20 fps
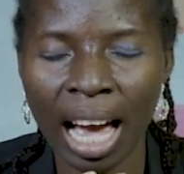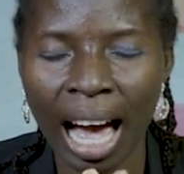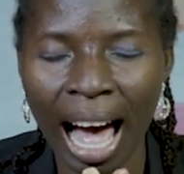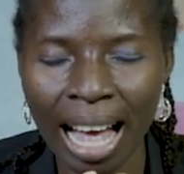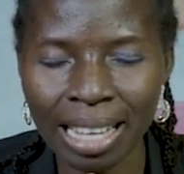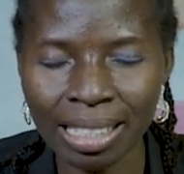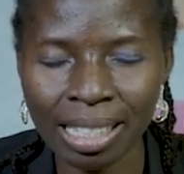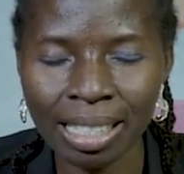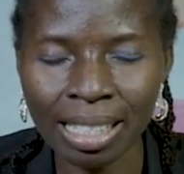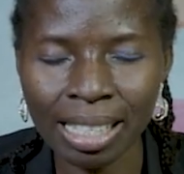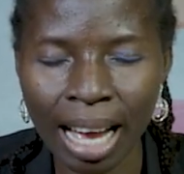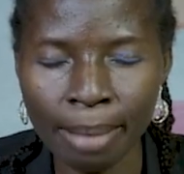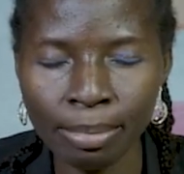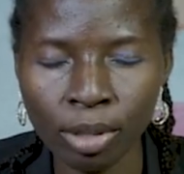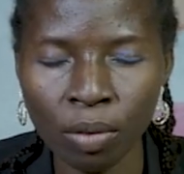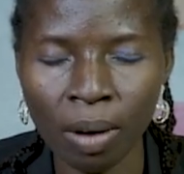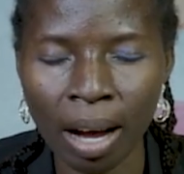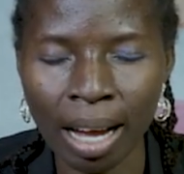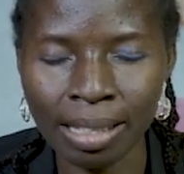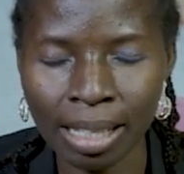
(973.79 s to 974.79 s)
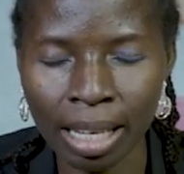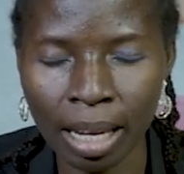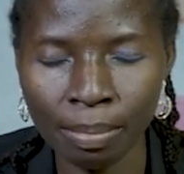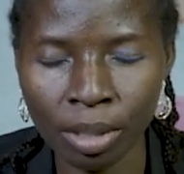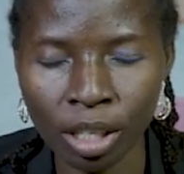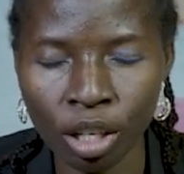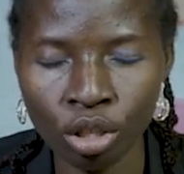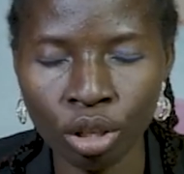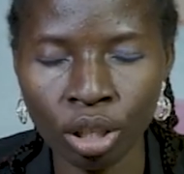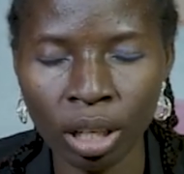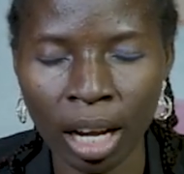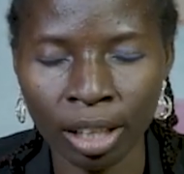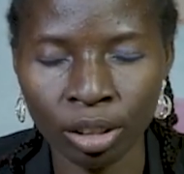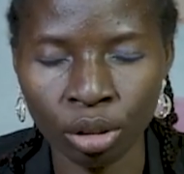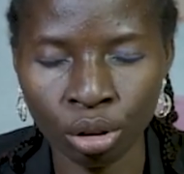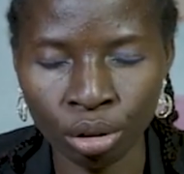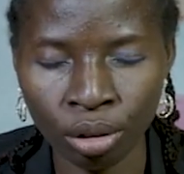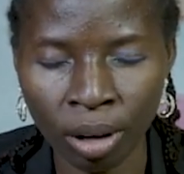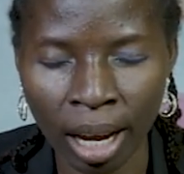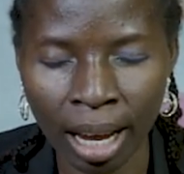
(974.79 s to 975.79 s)
at the times of our temptation
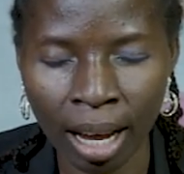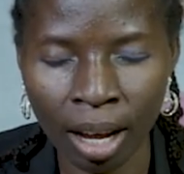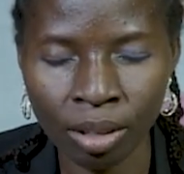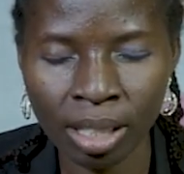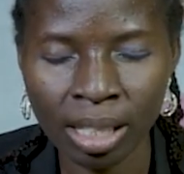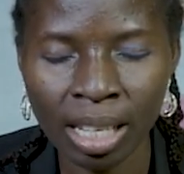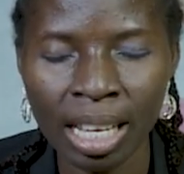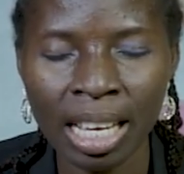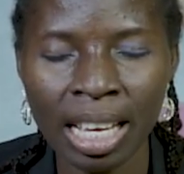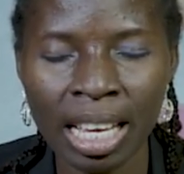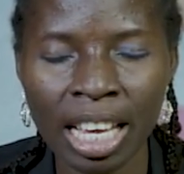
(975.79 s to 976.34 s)
and trials.